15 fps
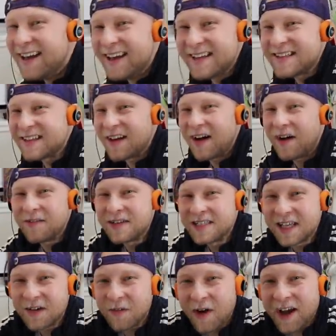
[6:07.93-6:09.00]
this is
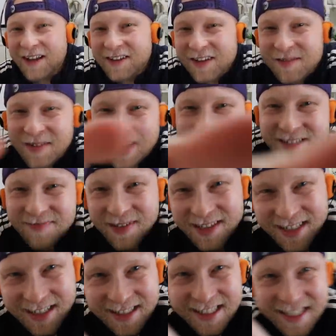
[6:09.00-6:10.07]
obviously way too much, but
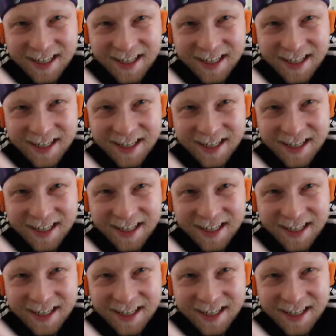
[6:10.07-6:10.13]
check this